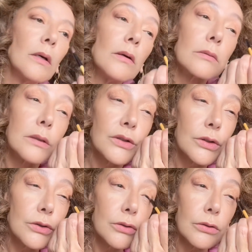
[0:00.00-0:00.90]
on her
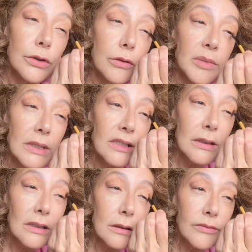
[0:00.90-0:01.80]
tutorial, but I
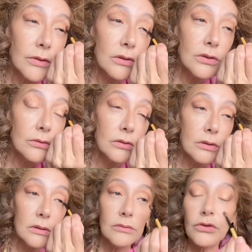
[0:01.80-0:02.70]
think I've got to sort of
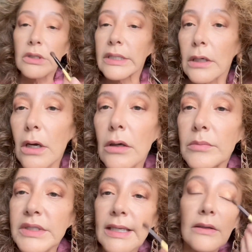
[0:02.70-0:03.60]
try and calm
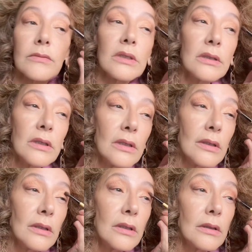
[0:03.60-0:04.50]
down
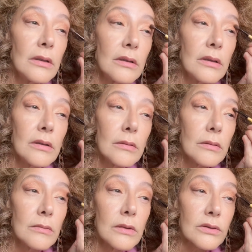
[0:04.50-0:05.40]

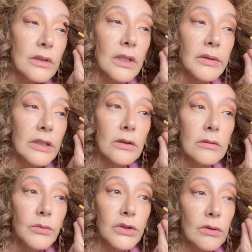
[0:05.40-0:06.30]
what's going
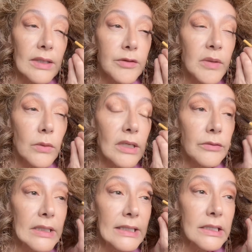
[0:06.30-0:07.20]
on. We all have to be quite
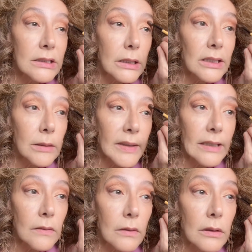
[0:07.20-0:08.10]
realistic
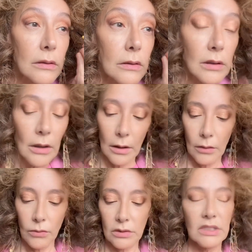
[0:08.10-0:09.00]
about
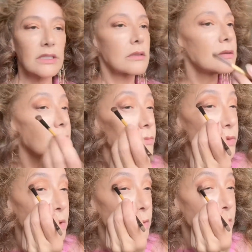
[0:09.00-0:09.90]
what does and doesn't
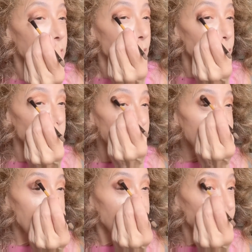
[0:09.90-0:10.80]
work, and I always
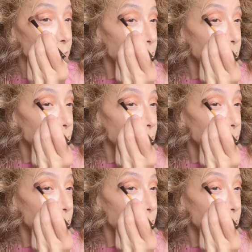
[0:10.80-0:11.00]
say